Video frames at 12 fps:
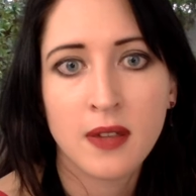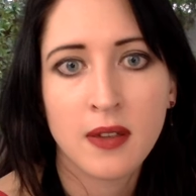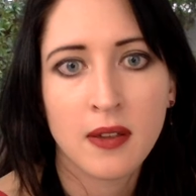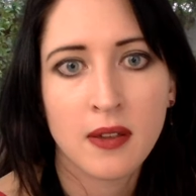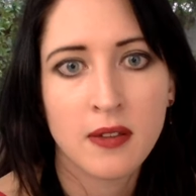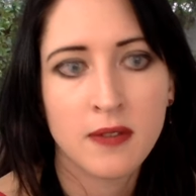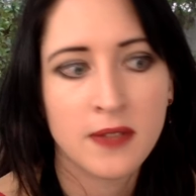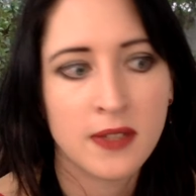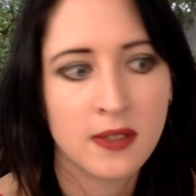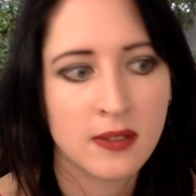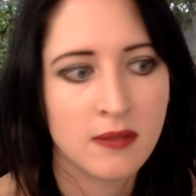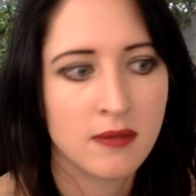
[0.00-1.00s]
You
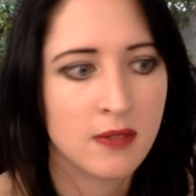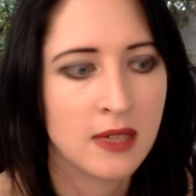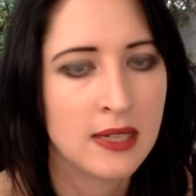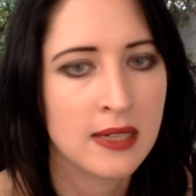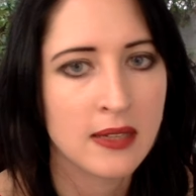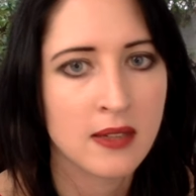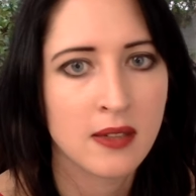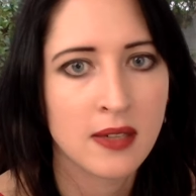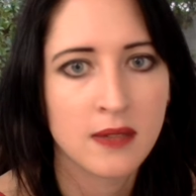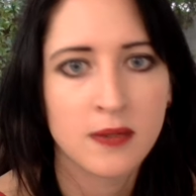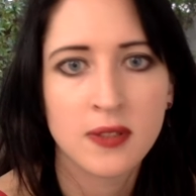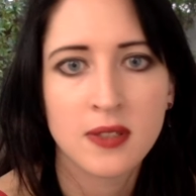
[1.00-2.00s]
felt really like your
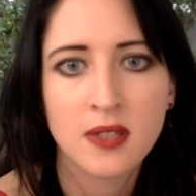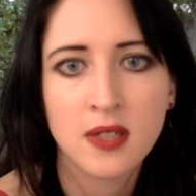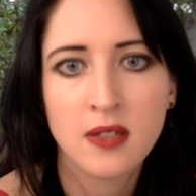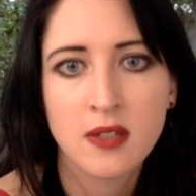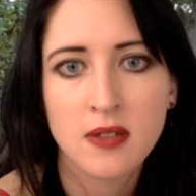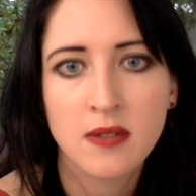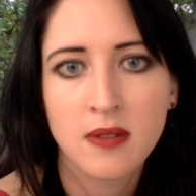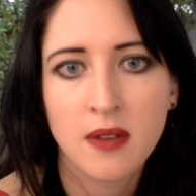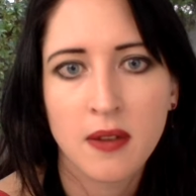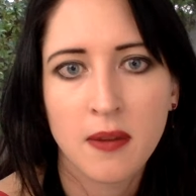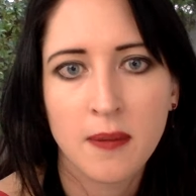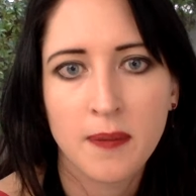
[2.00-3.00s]
life was in danger
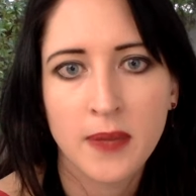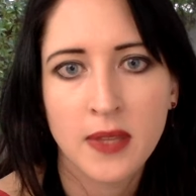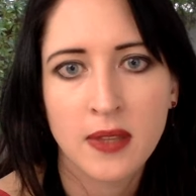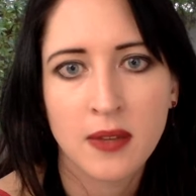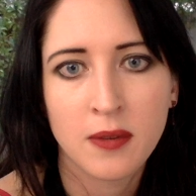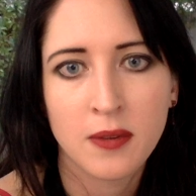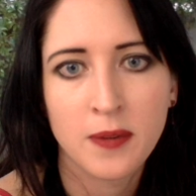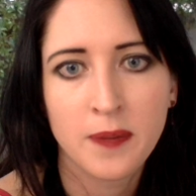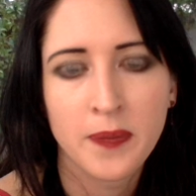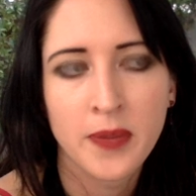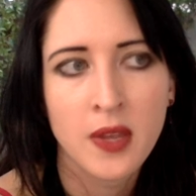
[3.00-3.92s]
in that room.